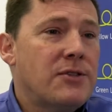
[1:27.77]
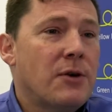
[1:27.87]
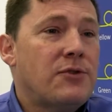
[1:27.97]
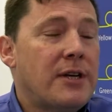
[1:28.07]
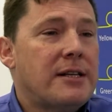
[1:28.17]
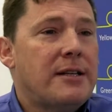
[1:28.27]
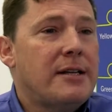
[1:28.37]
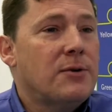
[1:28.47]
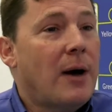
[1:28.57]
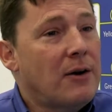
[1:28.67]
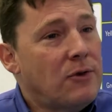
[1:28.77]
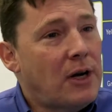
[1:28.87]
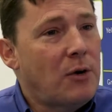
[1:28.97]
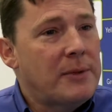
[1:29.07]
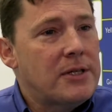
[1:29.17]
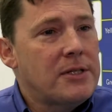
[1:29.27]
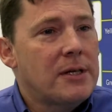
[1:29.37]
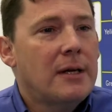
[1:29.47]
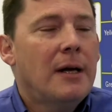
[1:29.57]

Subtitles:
So 60 to 100 kilometers.